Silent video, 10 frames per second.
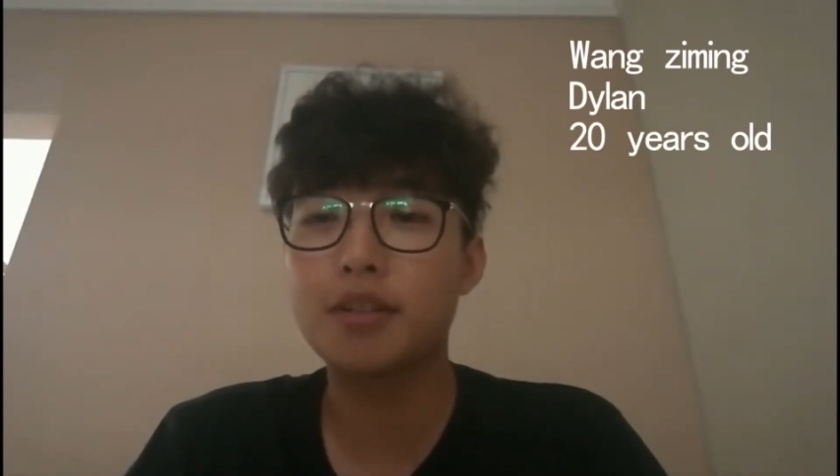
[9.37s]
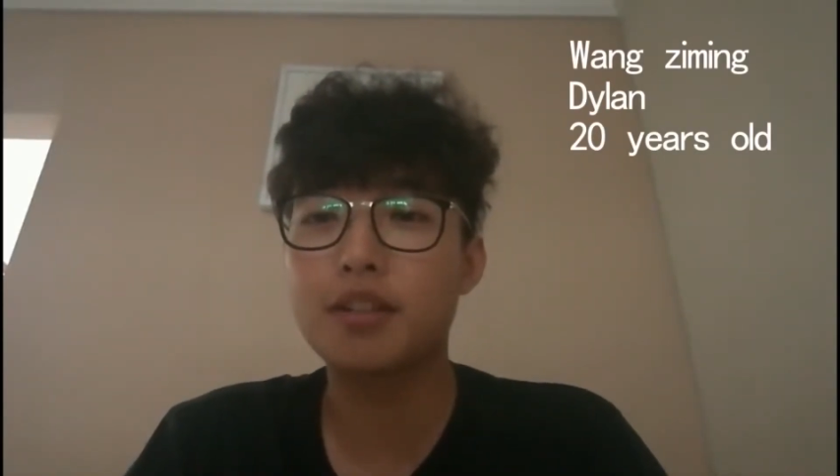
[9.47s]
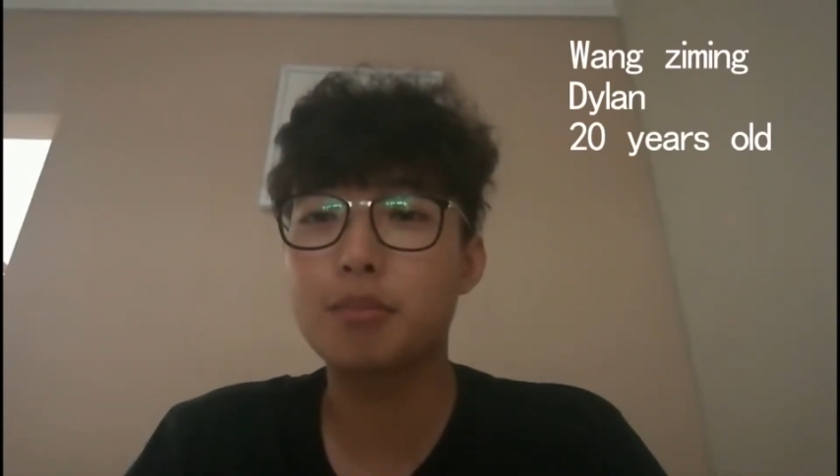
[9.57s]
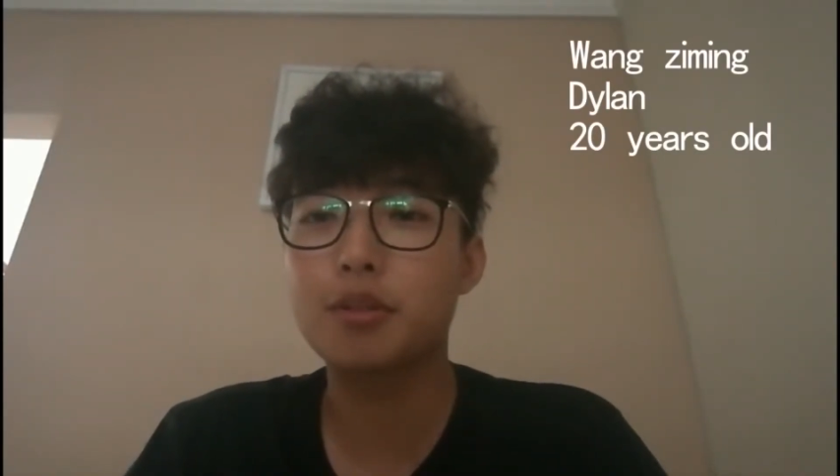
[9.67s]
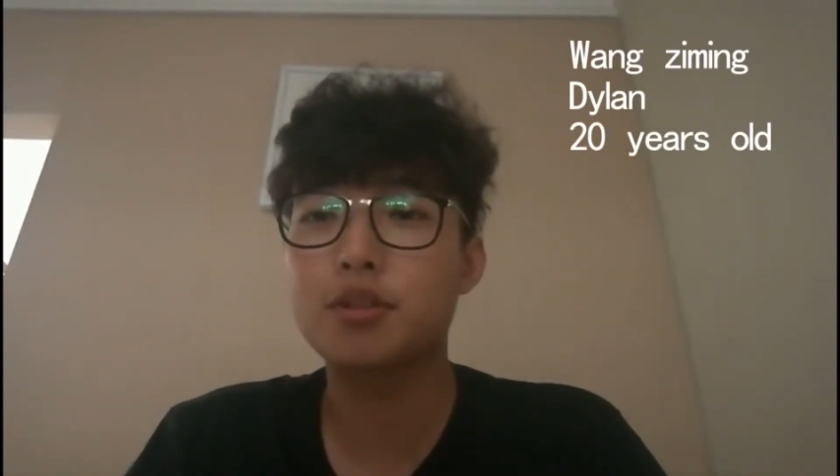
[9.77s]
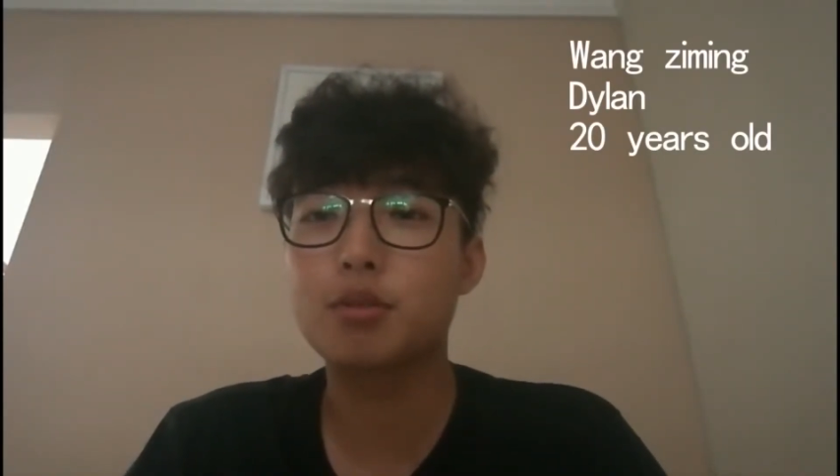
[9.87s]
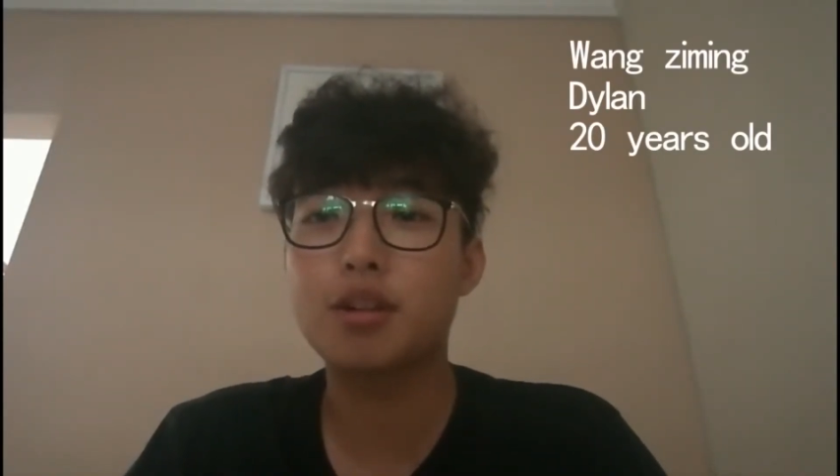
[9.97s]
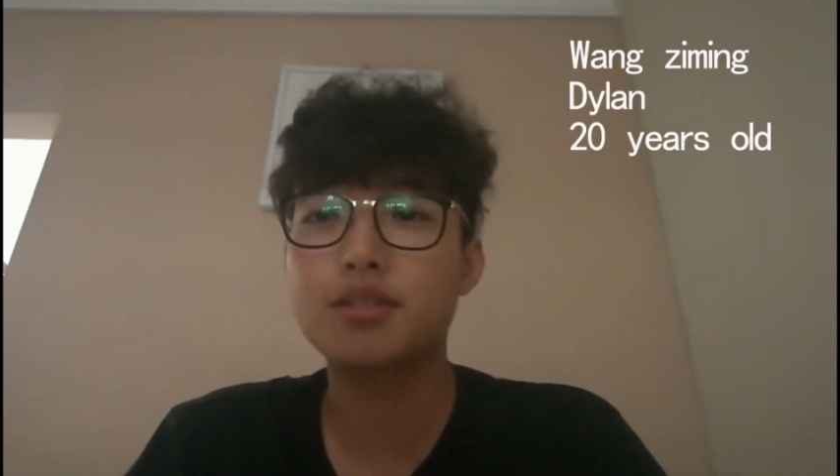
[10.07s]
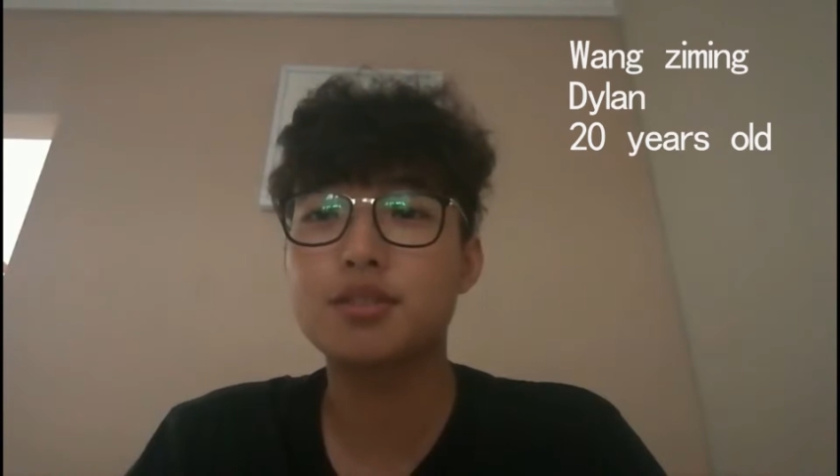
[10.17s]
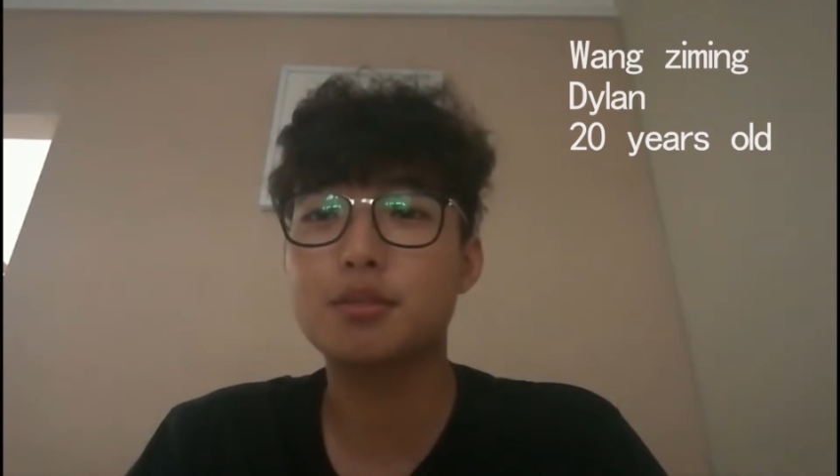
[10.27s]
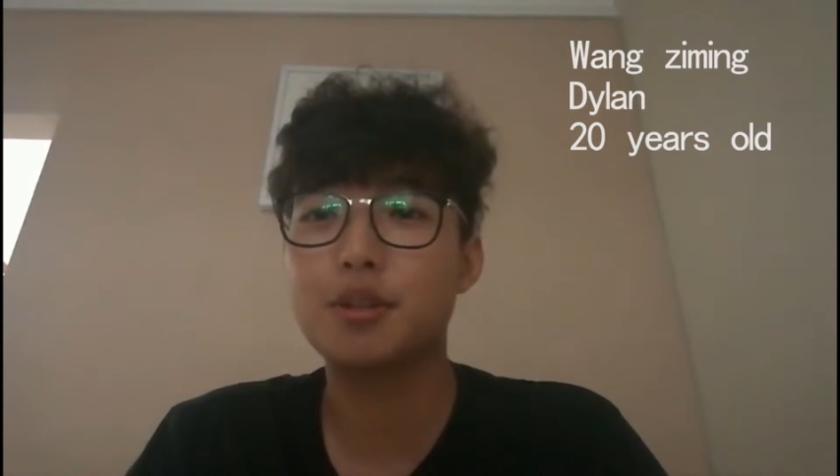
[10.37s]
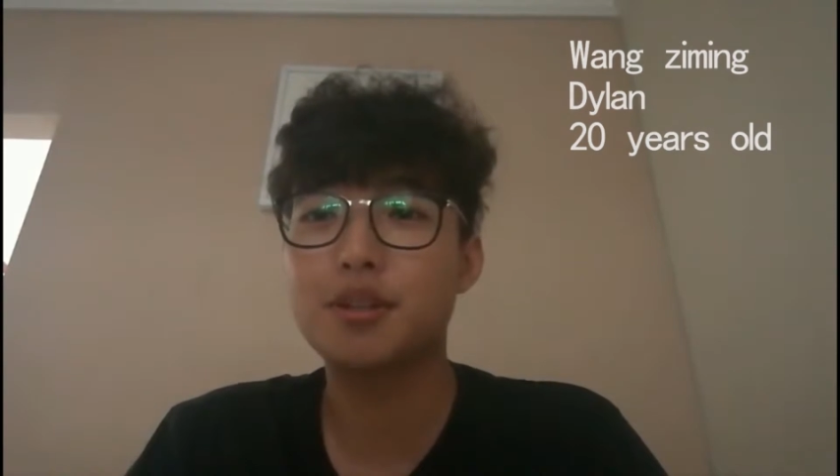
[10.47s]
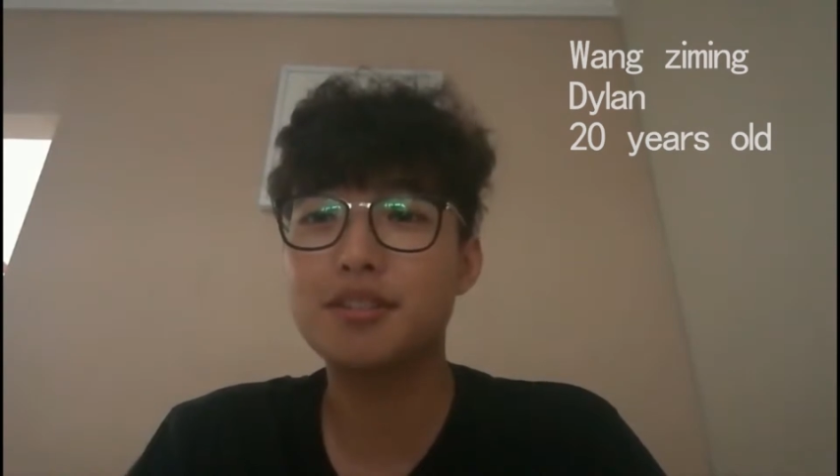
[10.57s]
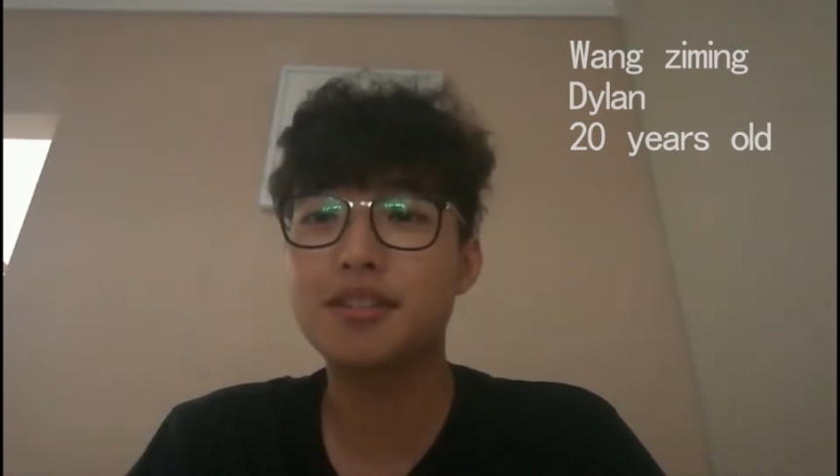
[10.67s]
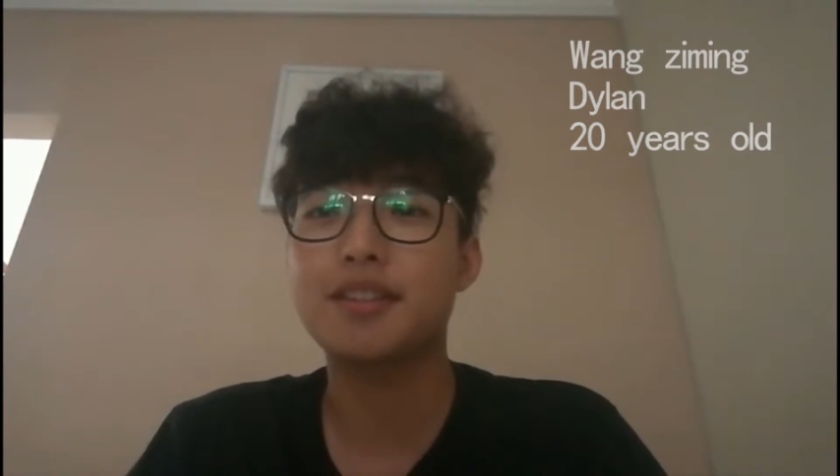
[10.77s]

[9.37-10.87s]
name is Wang Zimin.